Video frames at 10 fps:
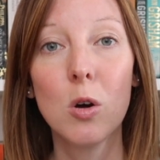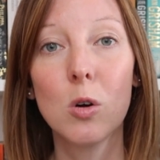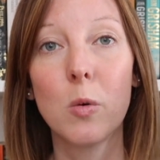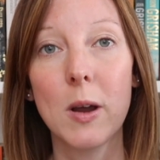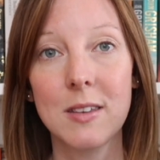
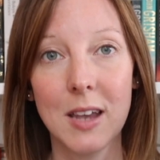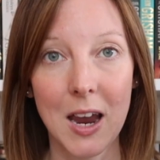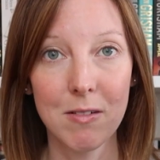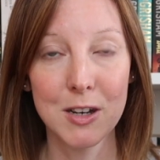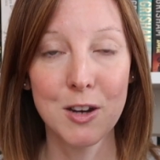always
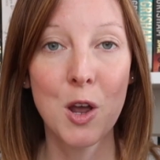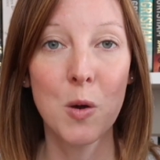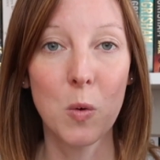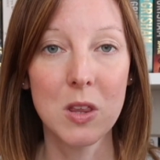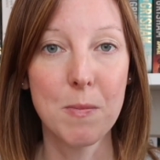carried
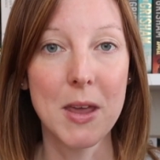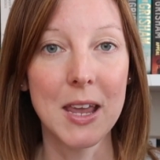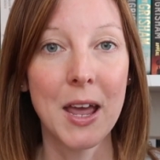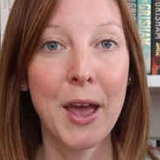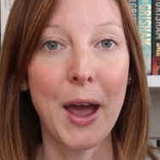with
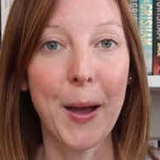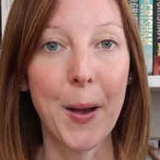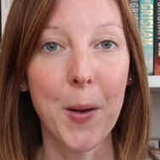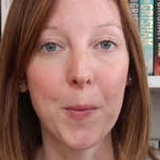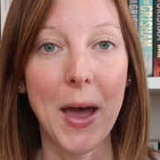me
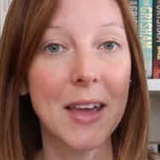um,